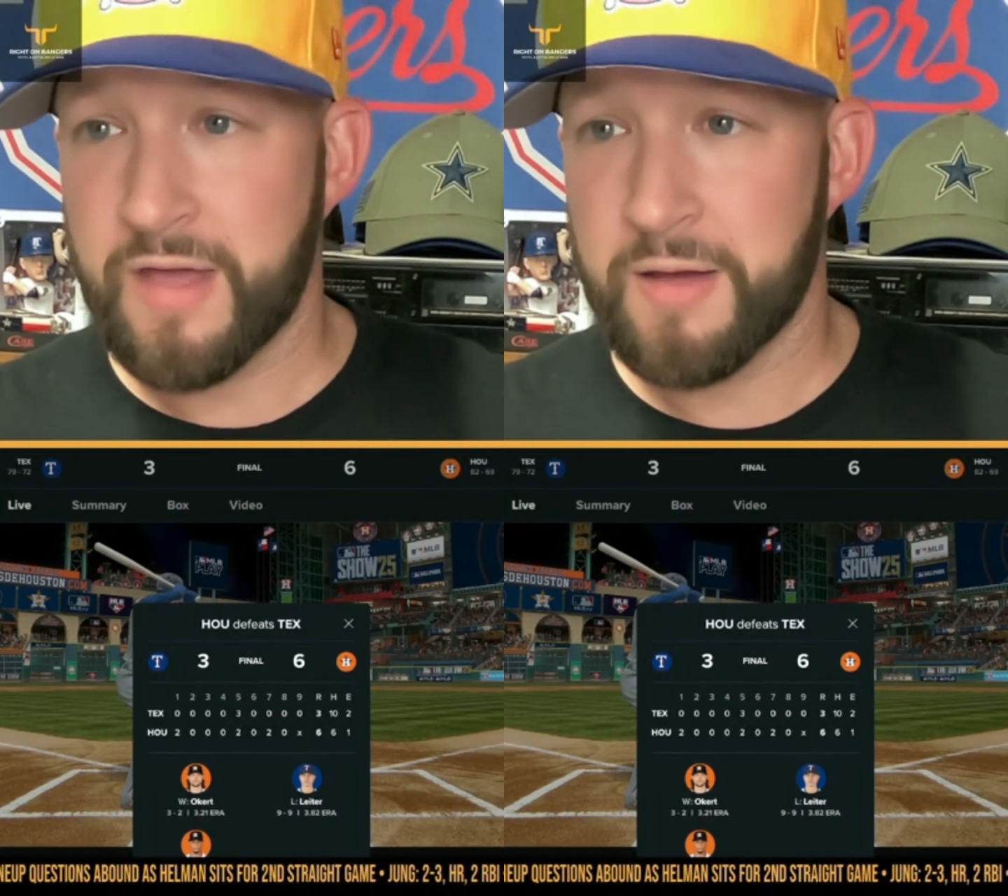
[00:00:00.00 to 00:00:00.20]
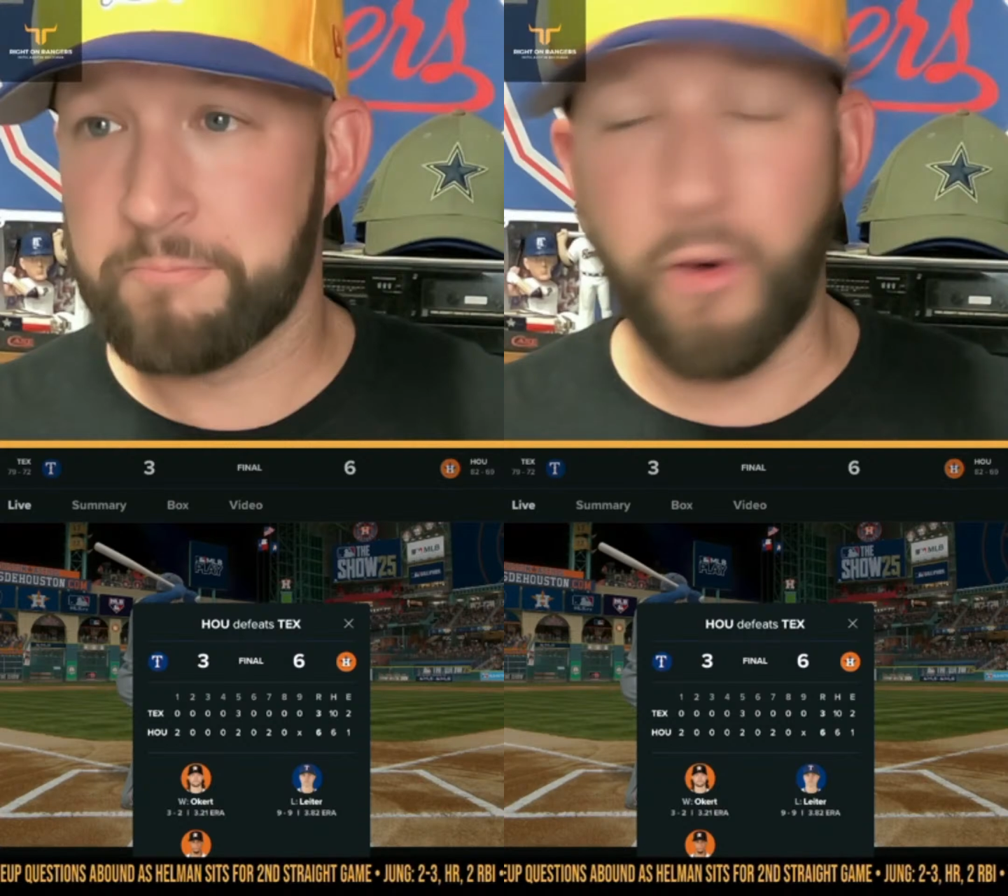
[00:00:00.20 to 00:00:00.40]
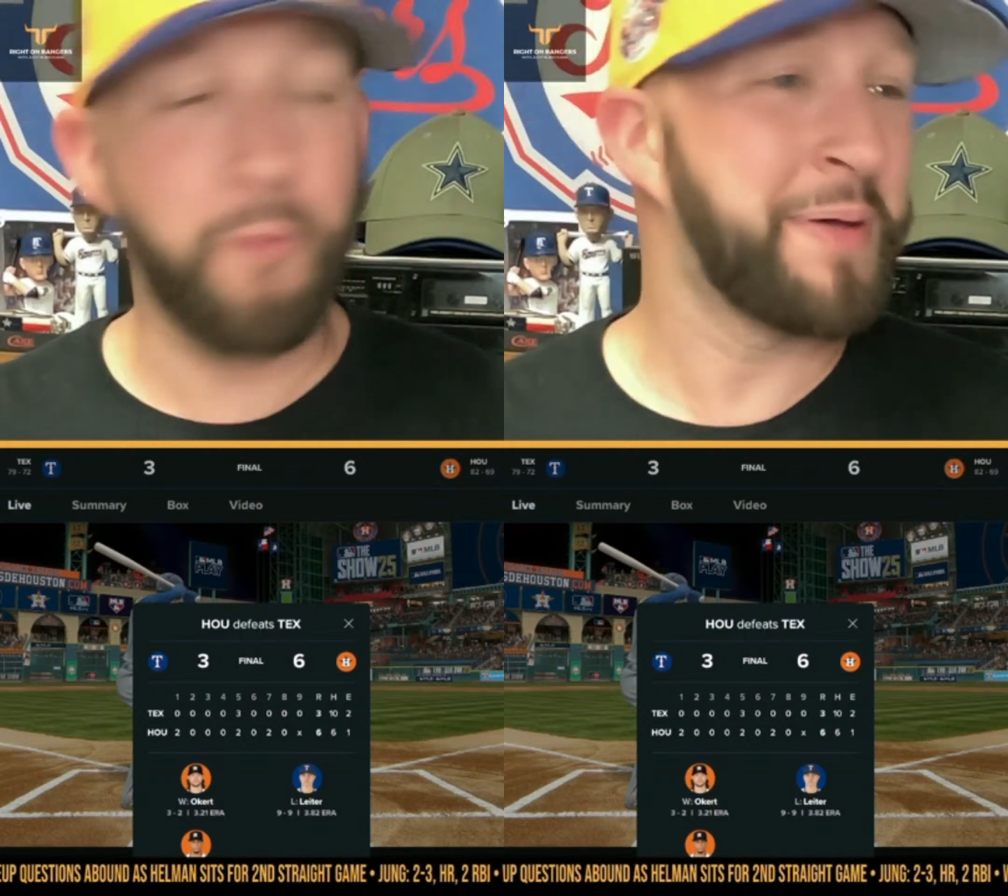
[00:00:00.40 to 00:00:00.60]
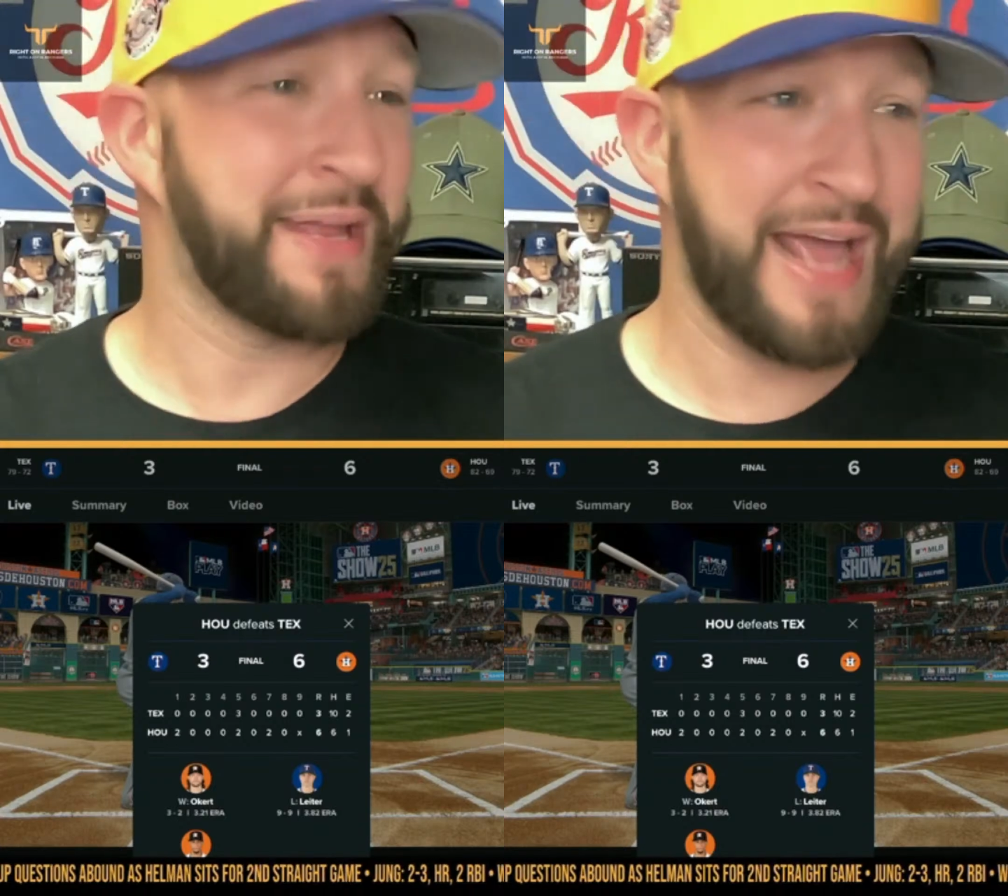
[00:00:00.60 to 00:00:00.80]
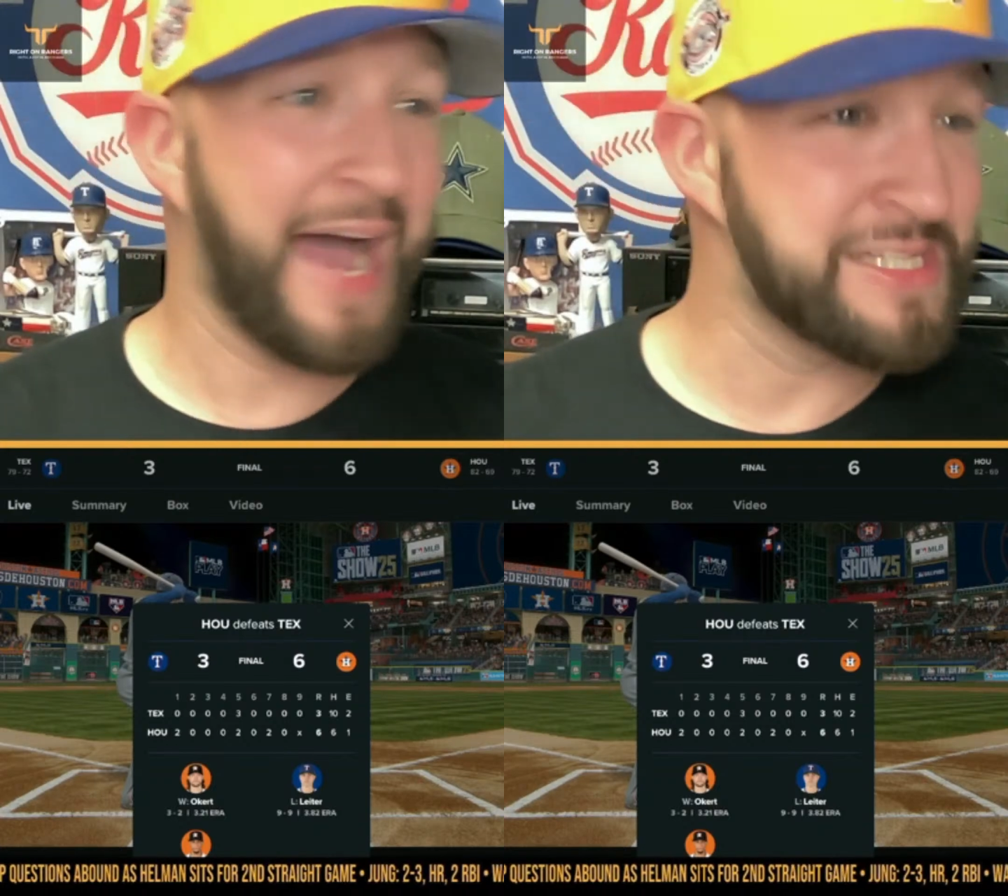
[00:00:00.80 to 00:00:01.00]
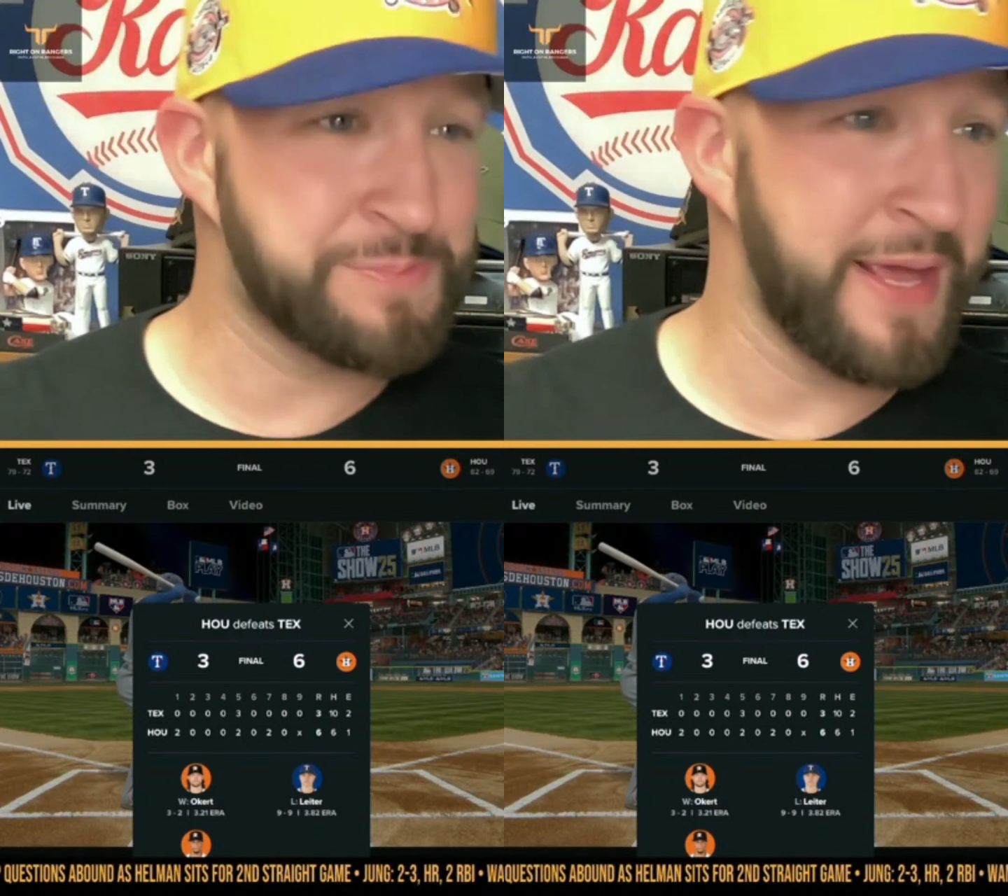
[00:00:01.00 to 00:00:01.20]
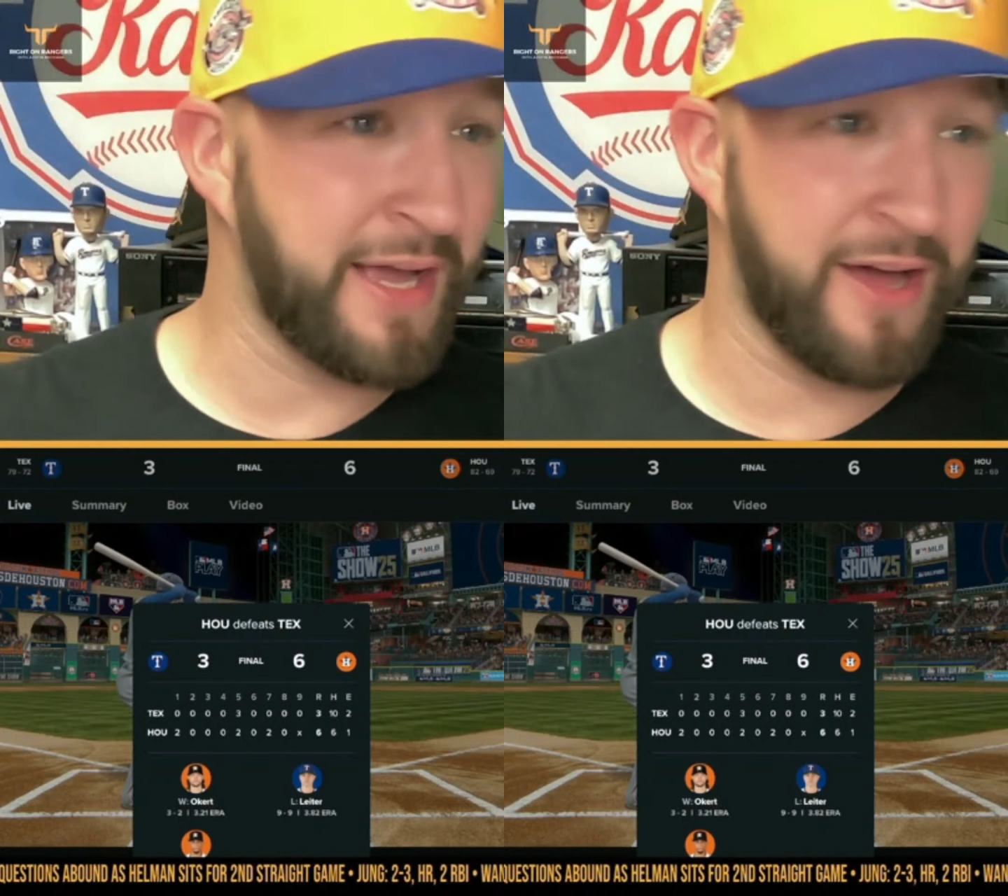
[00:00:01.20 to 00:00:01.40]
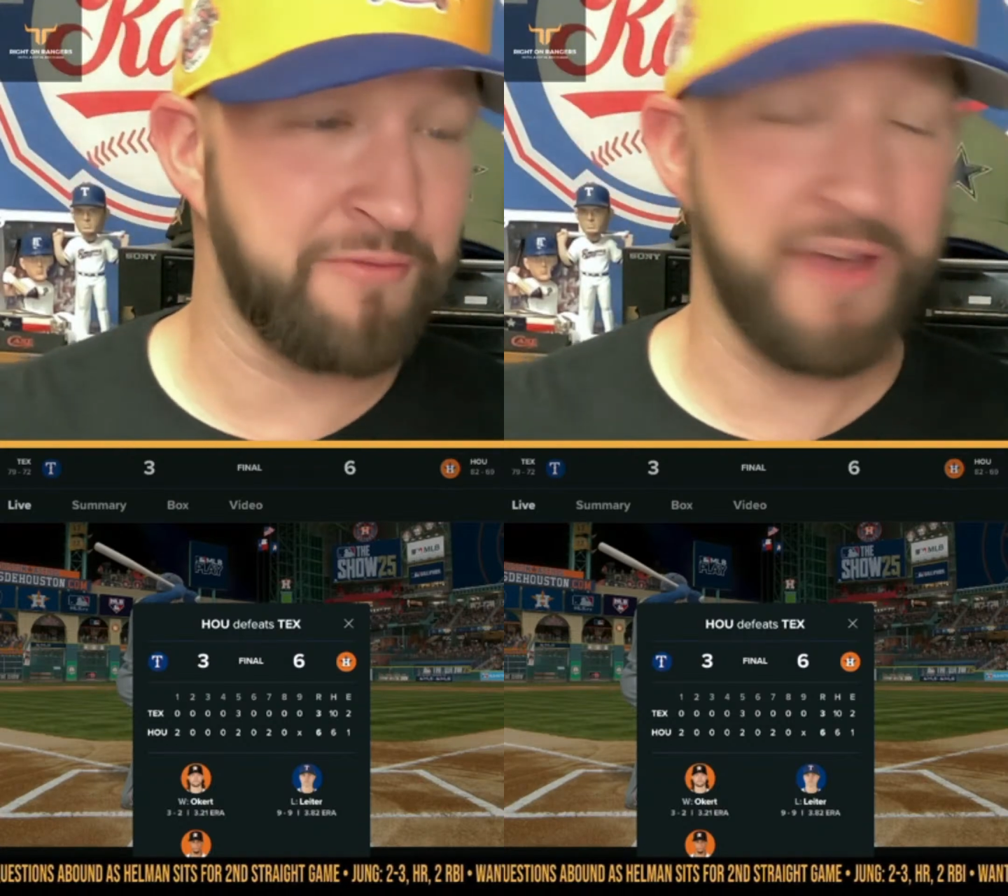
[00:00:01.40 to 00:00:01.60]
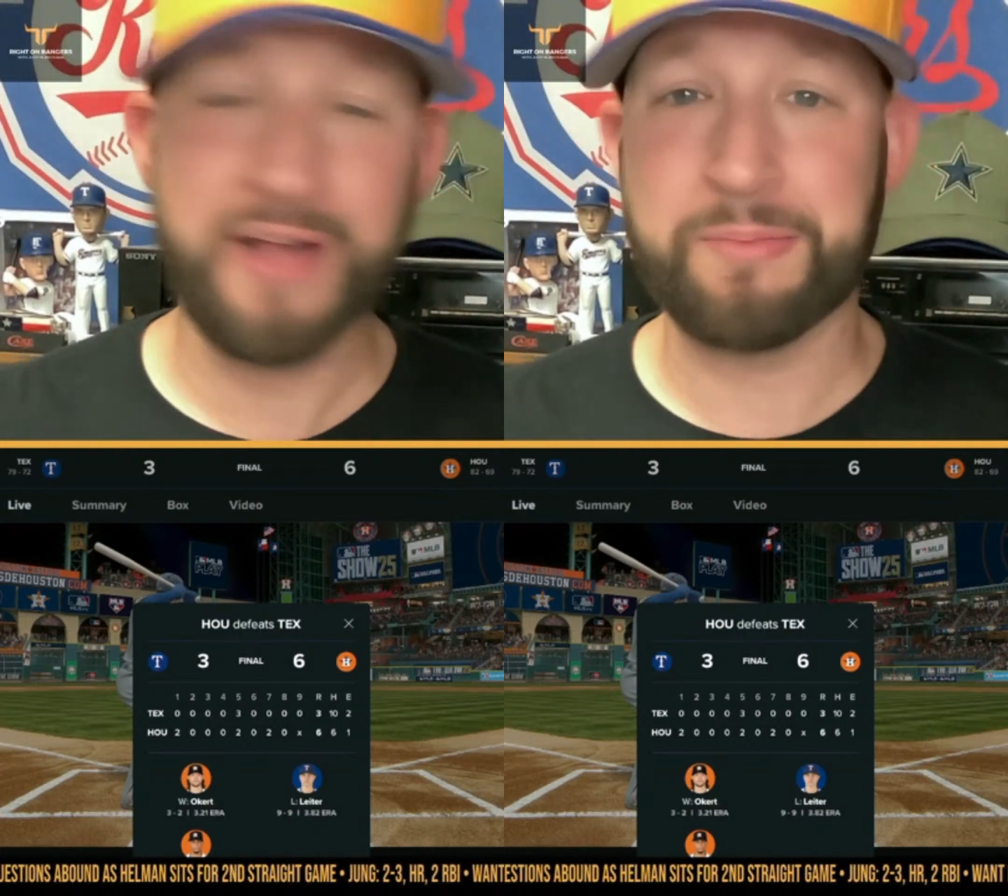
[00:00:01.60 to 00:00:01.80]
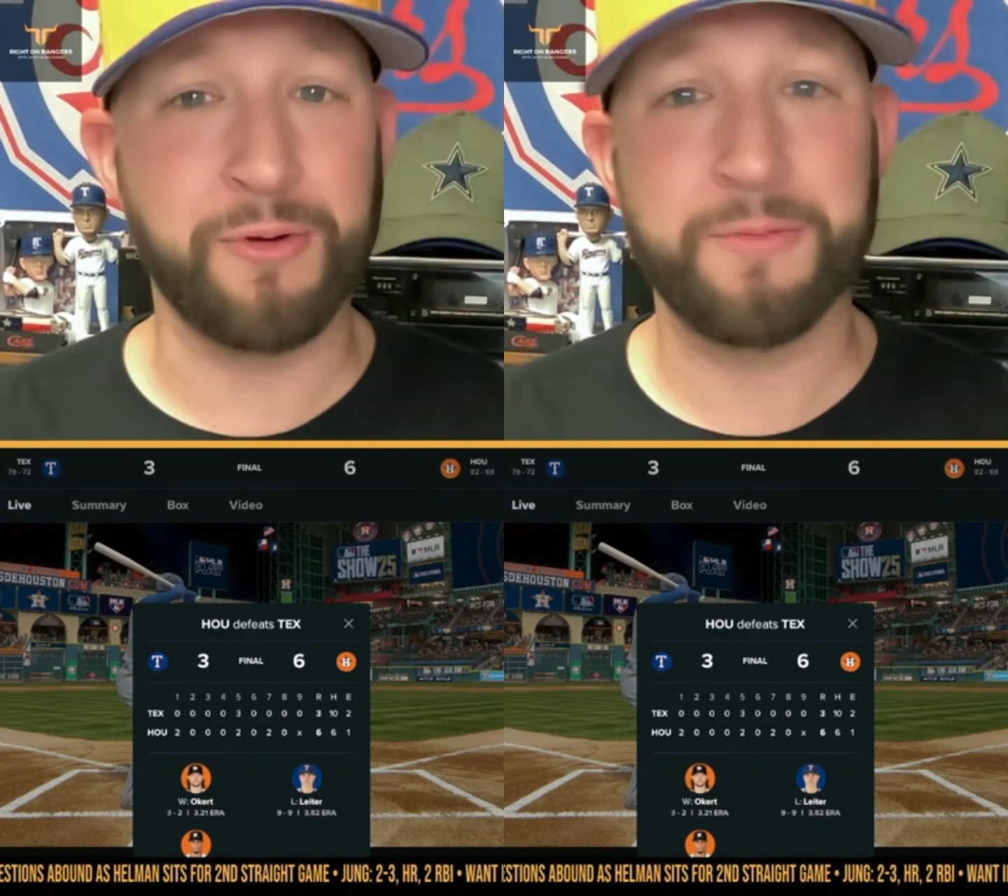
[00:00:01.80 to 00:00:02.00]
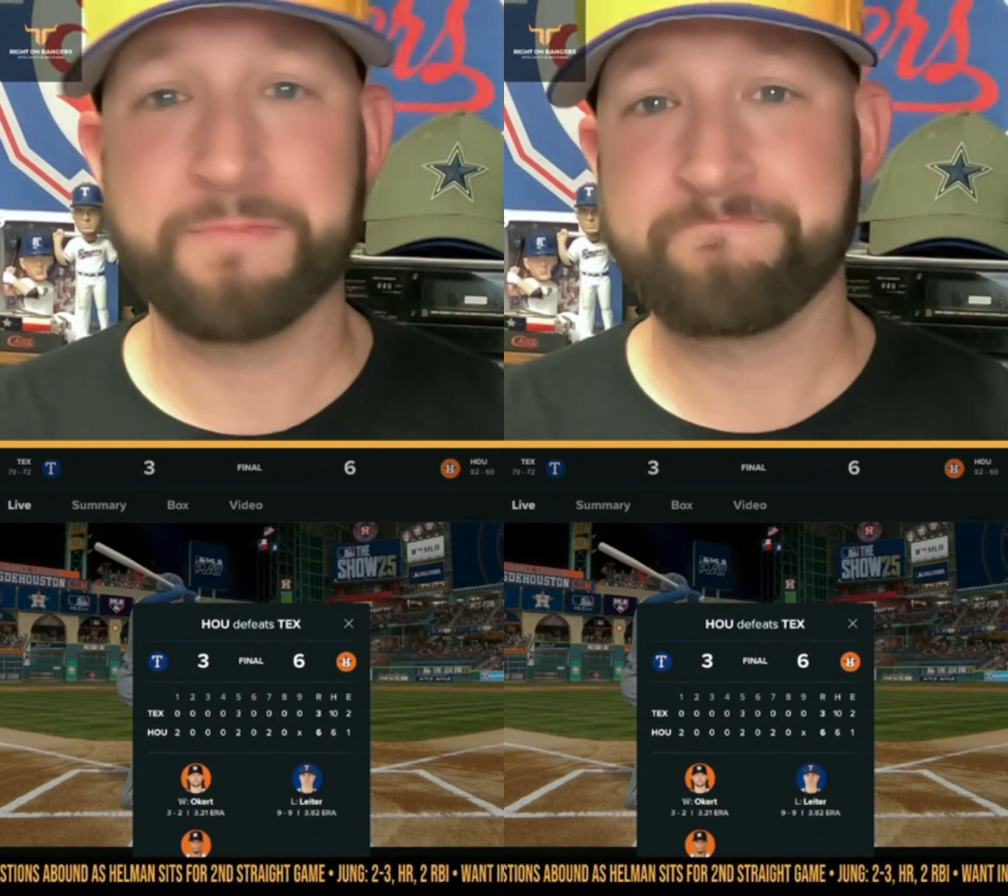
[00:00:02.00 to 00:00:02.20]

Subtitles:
Bullpen guys being unavailable.